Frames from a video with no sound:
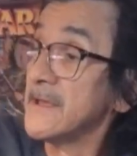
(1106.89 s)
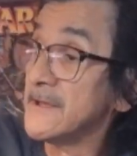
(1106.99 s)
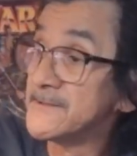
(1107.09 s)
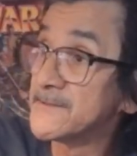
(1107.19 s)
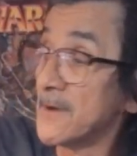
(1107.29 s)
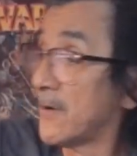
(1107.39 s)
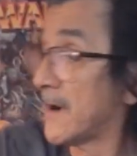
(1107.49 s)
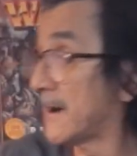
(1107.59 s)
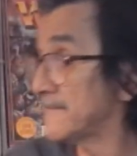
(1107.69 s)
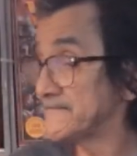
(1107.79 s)
And
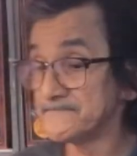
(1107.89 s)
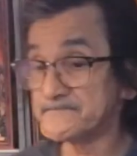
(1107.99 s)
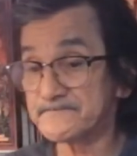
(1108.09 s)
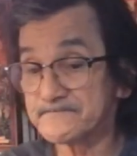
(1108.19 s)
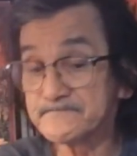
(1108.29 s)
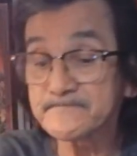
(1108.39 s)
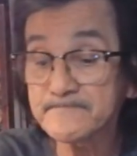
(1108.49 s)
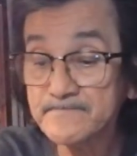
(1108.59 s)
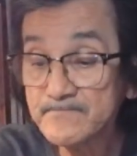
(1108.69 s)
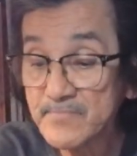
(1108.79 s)
so
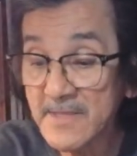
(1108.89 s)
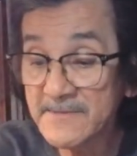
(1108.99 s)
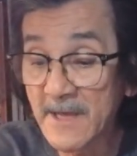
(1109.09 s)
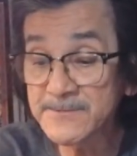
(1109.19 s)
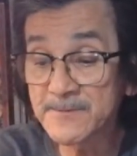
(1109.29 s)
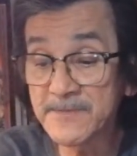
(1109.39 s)
that's what